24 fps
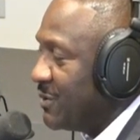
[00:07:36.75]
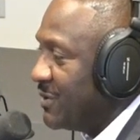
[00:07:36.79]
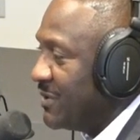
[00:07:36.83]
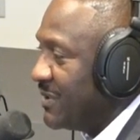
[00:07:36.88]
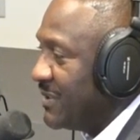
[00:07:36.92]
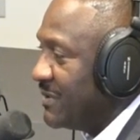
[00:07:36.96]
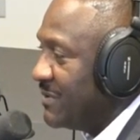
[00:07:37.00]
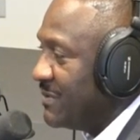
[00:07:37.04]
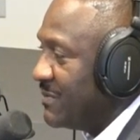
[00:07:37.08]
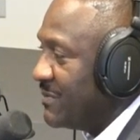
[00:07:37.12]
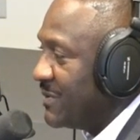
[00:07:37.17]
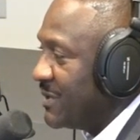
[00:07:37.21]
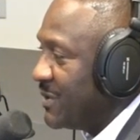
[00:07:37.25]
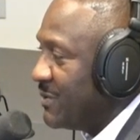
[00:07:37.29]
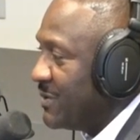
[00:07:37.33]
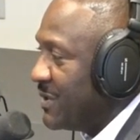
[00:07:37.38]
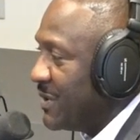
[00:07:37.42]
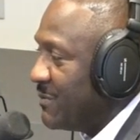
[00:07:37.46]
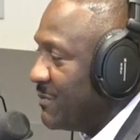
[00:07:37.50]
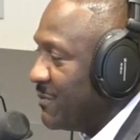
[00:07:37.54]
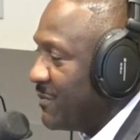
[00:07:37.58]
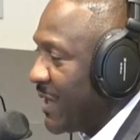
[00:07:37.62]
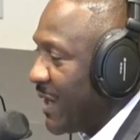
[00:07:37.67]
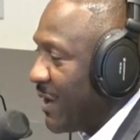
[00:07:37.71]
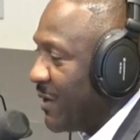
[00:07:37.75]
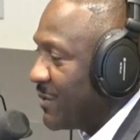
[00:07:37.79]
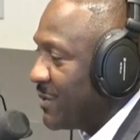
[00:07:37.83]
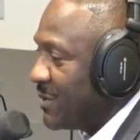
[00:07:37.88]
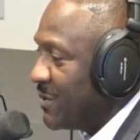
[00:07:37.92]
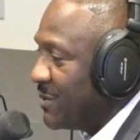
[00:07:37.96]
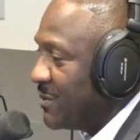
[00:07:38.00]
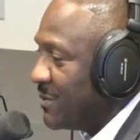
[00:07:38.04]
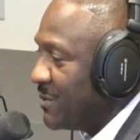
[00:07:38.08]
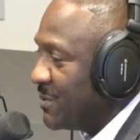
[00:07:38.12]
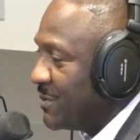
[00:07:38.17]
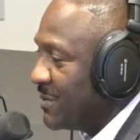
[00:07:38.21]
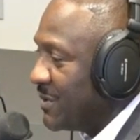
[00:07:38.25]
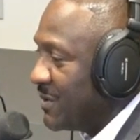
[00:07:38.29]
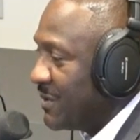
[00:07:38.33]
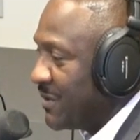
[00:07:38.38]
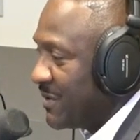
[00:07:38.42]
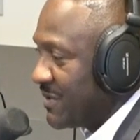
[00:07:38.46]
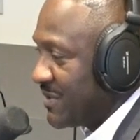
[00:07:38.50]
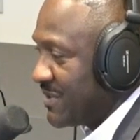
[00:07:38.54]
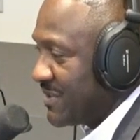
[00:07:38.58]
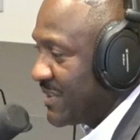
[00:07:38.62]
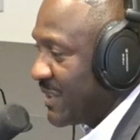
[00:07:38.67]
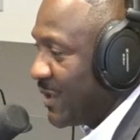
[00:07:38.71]
didn't value
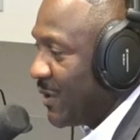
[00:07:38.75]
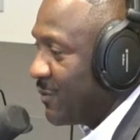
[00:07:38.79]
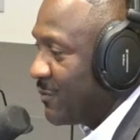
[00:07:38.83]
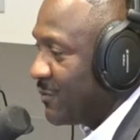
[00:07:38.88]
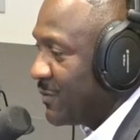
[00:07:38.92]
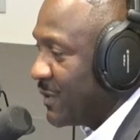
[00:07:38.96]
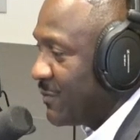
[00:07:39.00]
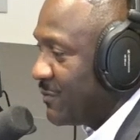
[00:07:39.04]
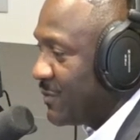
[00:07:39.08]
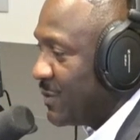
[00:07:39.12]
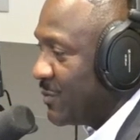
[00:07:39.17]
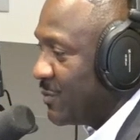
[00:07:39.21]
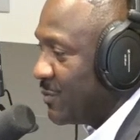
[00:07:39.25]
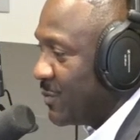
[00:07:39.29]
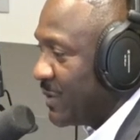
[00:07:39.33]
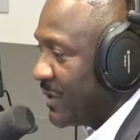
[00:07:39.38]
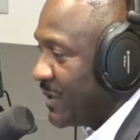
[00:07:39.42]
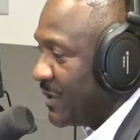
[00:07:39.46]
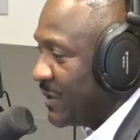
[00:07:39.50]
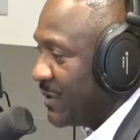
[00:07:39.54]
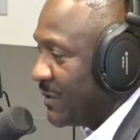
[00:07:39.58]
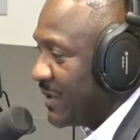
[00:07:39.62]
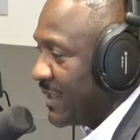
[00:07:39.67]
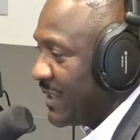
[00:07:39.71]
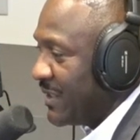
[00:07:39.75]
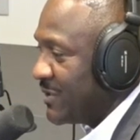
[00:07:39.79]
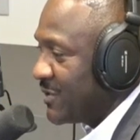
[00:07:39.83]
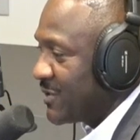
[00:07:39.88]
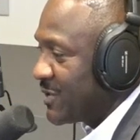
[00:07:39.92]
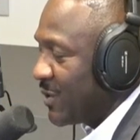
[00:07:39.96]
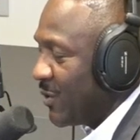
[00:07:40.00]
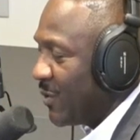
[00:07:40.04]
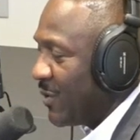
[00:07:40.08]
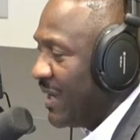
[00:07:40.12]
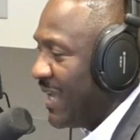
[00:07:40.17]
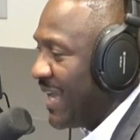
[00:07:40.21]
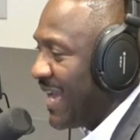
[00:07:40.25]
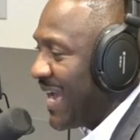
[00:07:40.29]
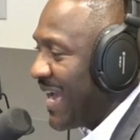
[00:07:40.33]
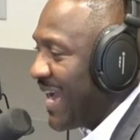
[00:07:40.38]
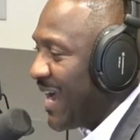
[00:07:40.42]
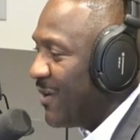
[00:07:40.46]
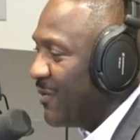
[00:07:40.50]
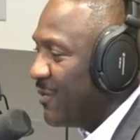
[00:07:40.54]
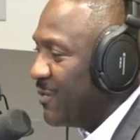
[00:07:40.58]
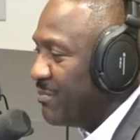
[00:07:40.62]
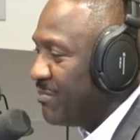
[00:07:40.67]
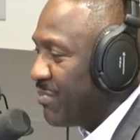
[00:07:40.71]
yourself, if you will. And so
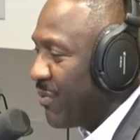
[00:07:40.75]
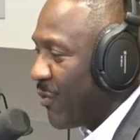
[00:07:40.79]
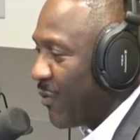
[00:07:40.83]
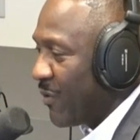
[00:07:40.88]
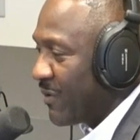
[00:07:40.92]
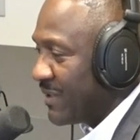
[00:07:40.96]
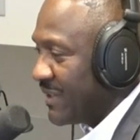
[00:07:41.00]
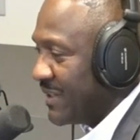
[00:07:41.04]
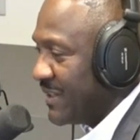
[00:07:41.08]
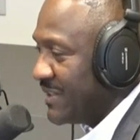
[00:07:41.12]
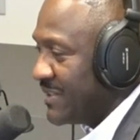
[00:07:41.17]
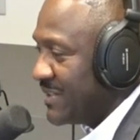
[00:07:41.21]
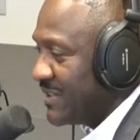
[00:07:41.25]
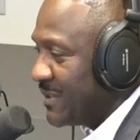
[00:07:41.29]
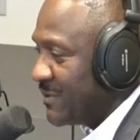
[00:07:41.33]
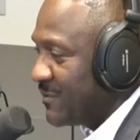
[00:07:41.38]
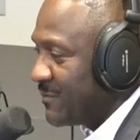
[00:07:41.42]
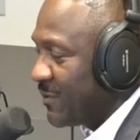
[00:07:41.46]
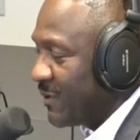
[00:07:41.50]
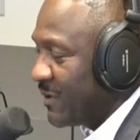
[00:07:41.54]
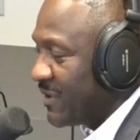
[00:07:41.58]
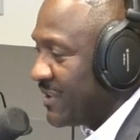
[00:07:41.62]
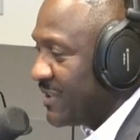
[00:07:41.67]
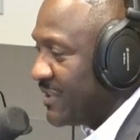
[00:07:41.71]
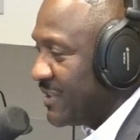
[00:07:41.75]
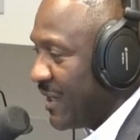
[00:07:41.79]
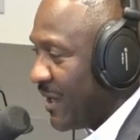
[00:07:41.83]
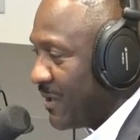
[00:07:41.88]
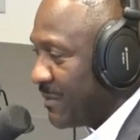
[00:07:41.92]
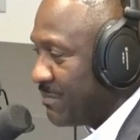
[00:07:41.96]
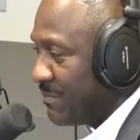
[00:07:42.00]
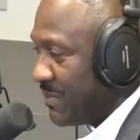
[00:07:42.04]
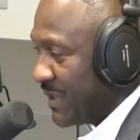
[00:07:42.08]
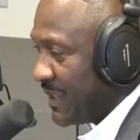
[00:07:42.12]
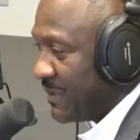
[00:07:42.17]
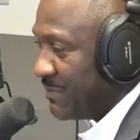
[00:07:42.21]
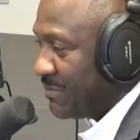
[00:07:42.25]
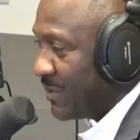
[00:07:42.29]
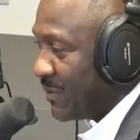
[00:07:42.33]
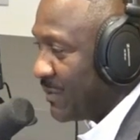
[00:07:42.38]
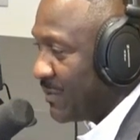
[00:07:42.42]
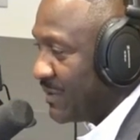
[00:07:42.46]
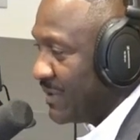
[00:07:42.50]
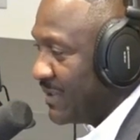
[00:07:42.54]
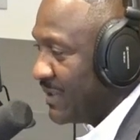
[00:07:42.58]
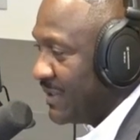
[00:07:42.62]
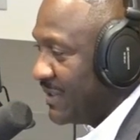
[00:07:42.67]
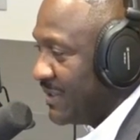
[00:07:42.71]
how important is it for young
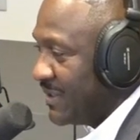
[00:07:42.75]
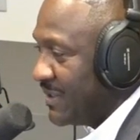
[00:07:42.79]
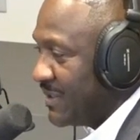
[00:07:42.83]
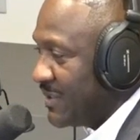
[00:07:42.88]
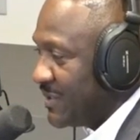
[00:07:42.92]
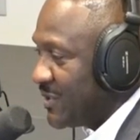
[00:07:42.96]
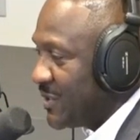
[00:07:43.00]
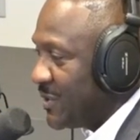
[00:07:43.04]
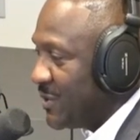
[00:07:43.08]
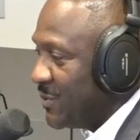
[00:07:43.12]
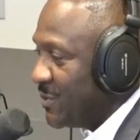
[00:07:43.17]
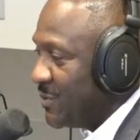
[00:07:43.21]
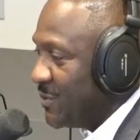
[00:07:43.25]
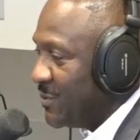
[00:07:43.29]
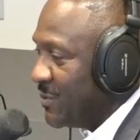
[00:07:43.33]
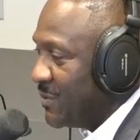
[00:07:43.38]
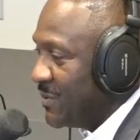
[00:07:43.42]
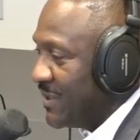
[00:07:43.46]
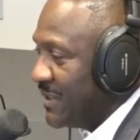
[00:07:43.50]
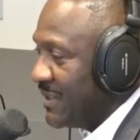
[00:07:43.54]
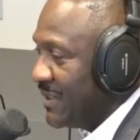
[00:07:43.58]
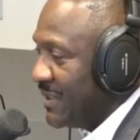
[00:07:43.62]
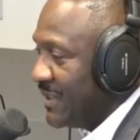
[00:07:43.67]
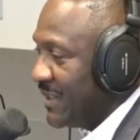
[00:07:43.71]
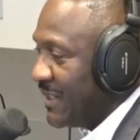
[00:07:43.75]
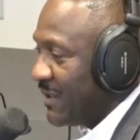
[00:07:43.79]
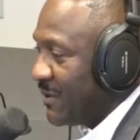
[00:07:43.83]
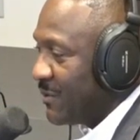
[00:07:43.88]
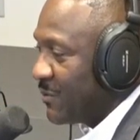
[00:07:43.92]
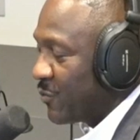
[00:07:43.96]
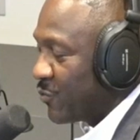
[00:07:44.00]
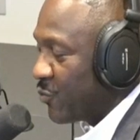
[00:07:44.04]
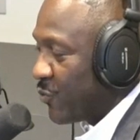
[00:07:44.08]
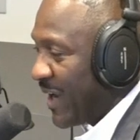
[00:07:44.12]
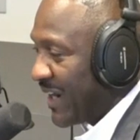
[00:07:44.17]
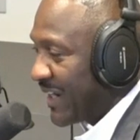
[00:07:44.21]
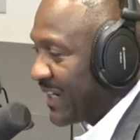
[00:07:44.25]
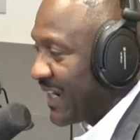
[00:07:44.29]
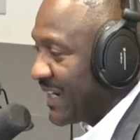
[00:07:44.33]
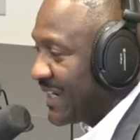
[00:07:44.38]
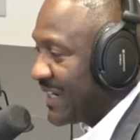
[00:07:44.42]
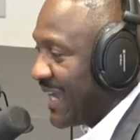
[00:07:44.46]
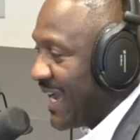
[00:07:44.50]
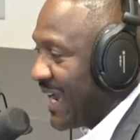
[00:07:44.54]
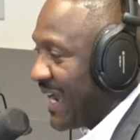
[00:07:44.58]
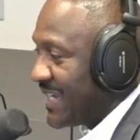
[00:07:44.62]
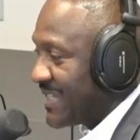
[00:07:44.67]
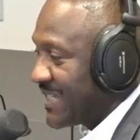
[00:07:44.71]
people to
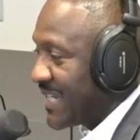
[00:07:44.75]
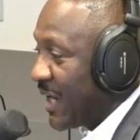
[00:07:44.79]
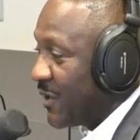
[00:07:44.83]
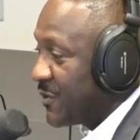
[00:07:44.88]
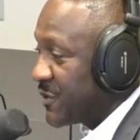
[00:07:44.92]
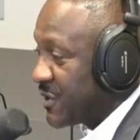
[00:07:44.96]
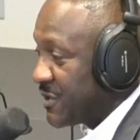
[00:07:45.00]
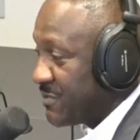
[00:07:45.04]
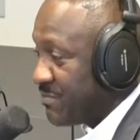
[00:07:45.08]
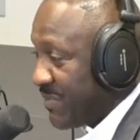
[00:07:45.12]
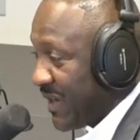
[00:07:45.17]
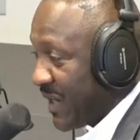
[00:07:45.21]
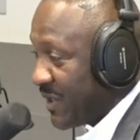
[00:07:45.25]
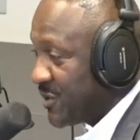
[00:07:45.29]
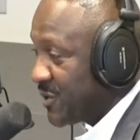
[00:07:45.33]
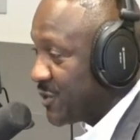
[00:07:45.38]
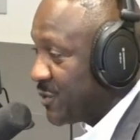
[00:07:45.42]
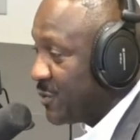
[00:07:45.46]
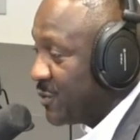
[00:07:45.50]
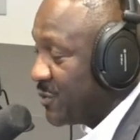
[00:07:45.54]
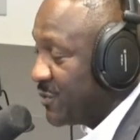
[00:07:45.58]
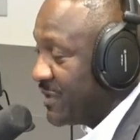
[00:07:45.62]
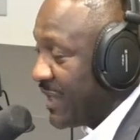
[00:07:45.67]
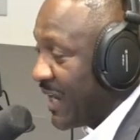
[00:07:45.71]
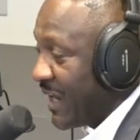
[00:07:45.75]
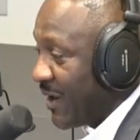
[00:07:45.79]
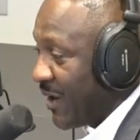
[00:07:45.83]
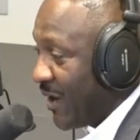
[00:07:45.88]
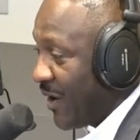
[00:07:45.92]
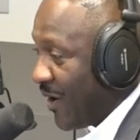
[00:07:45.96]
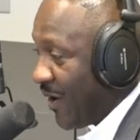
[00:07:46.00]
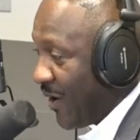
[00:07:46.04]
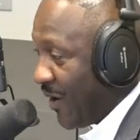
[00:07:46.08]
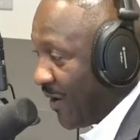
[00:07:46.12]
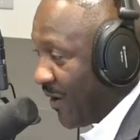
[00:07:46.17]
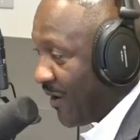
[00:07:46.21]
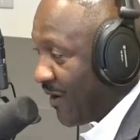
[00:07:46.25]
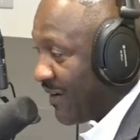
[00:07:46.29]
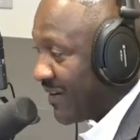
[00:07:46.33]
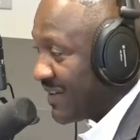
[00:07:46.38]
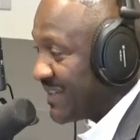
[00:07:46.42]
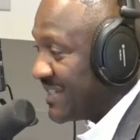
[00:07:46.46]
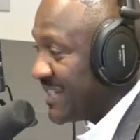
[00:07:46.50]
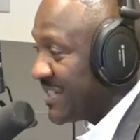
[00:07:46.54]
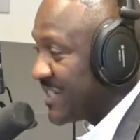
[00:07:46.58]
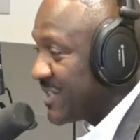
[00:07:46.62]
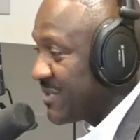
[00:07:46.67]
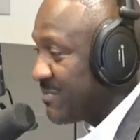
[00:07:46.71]
recognize how special they are
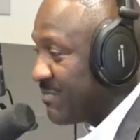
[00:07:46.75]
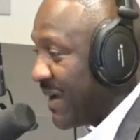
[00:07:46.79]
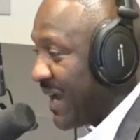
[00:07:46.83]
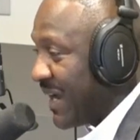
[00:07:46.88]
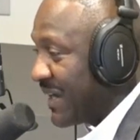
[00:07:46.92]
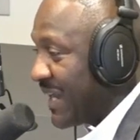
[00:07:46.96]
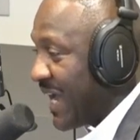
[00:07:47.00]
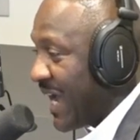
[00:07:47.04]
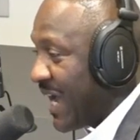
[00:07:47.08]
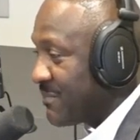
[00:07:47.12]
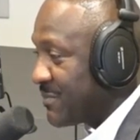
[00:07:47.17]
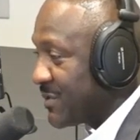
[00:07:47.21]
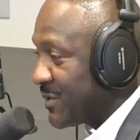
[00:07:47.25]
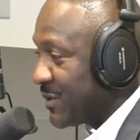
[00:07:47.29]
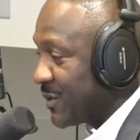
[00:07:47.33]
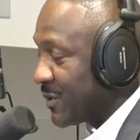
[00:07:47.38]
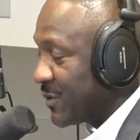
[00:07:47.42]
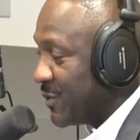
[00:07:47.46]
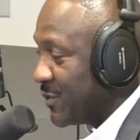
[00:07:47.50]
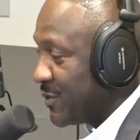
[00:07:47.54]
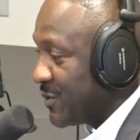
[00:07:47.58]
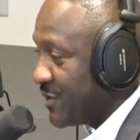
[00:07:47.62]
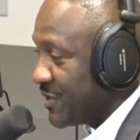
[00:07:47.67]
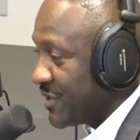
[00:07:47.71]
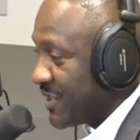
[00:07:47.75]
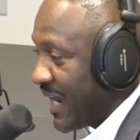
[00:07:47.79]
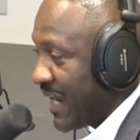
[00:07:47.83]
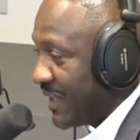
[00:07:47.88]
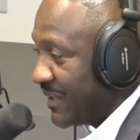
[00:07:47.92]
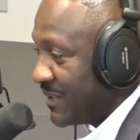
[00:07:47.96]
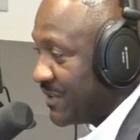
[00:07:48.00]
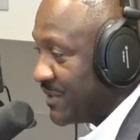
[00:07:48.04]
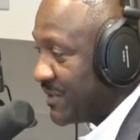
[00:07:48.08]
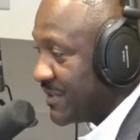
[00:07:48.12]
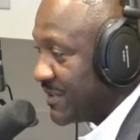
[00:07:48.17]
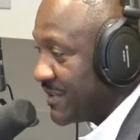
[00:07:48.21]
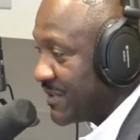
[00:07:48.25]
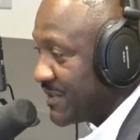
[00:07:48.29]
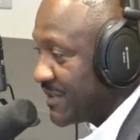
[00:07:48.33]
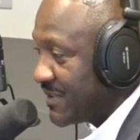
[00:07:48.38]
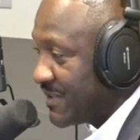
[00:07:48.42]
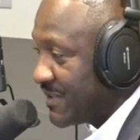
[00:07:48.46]
despite obstacles or challenges?